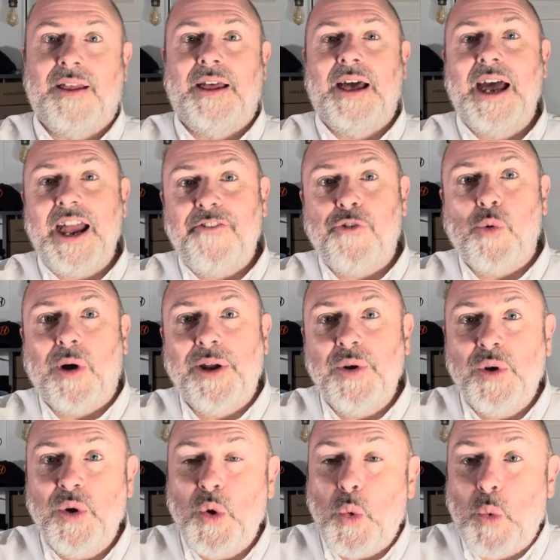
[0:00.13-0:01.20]
Hey everyone,
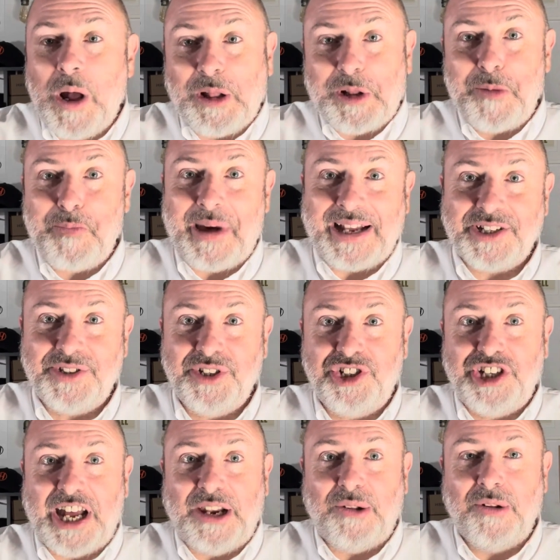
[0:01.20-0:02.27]
welcome back to the
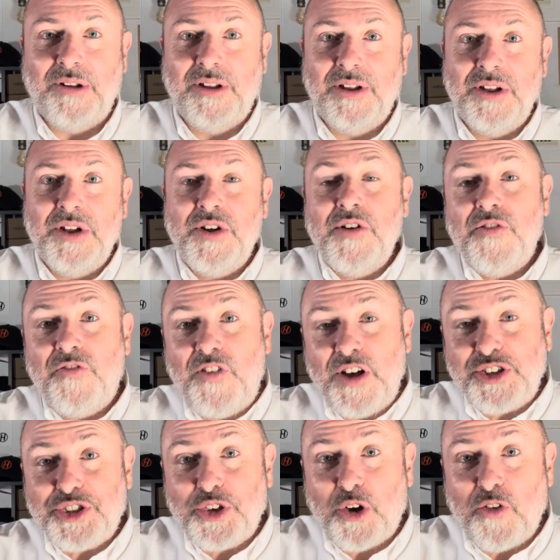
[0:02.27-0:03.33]
channel.
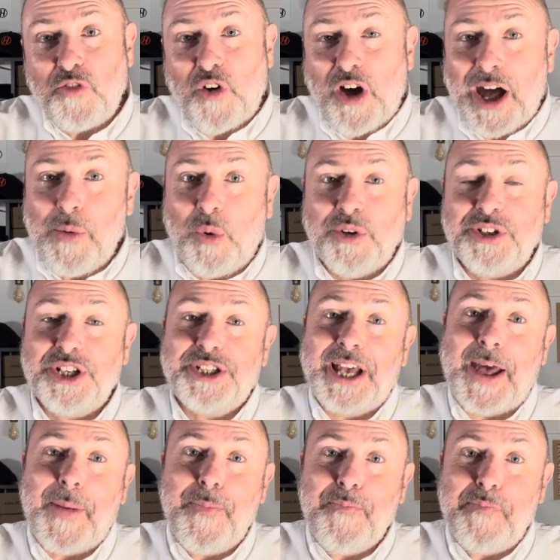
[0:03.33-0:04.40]
First off, I want to say
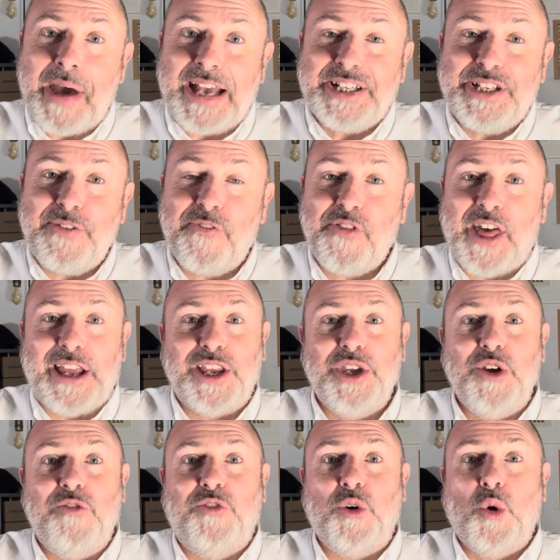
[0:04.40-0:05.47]
a massive thank
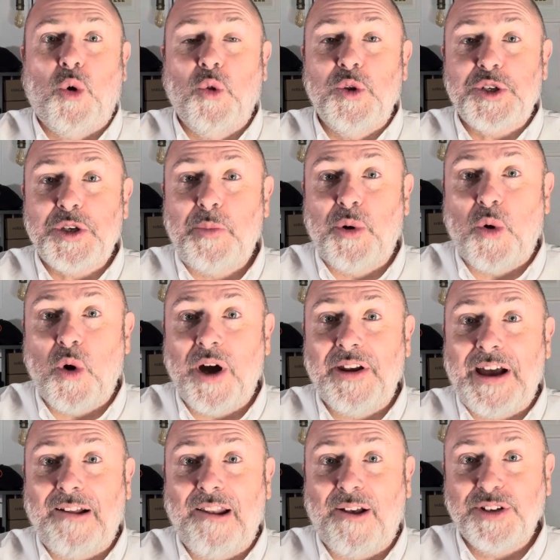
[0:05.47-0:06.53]
you for all the support on
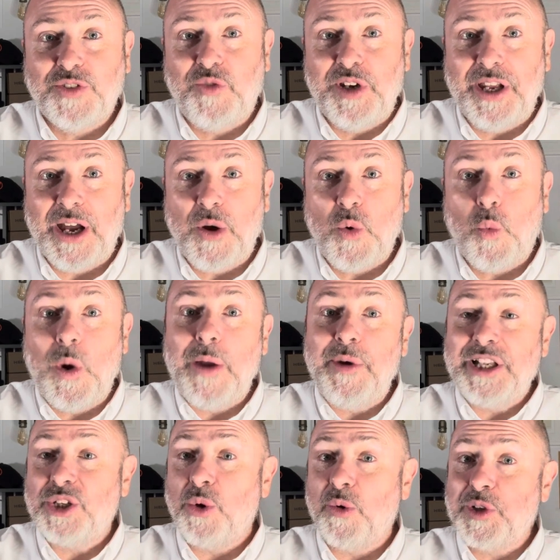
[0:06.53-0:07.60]
our last video where we
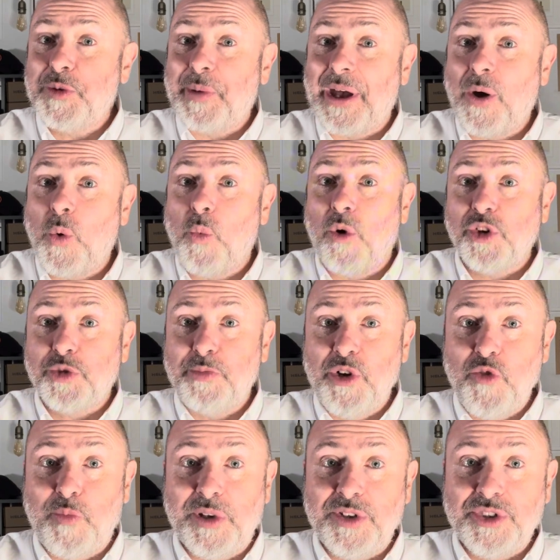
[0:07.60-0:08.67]
talked about watch
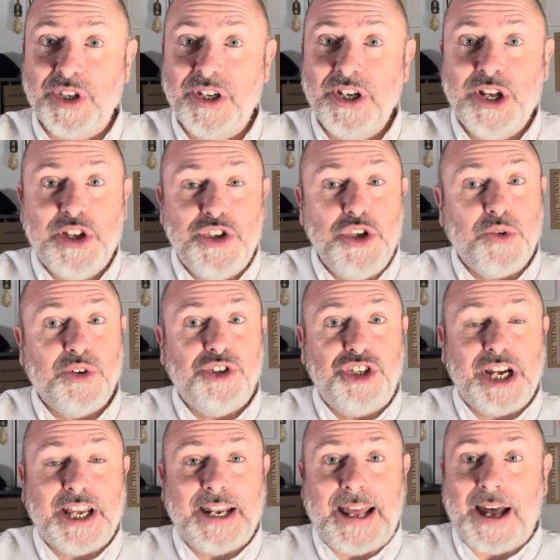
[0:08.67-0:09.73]
movements. You can
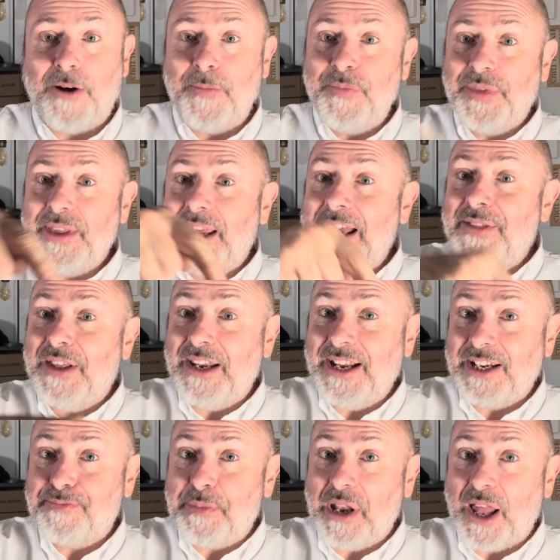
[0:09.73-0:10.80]
check it out in the
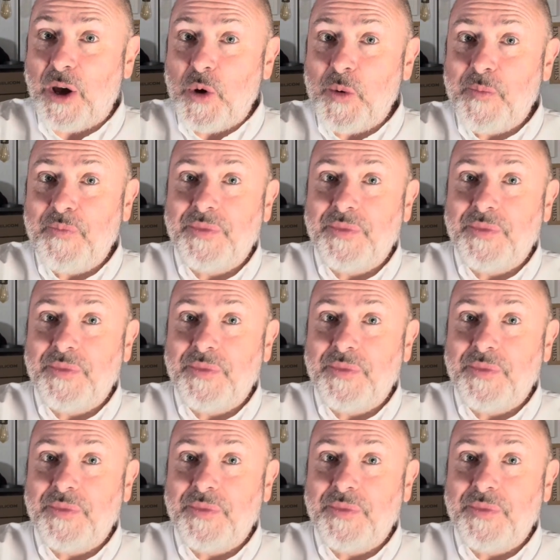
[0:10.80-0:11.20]
link below.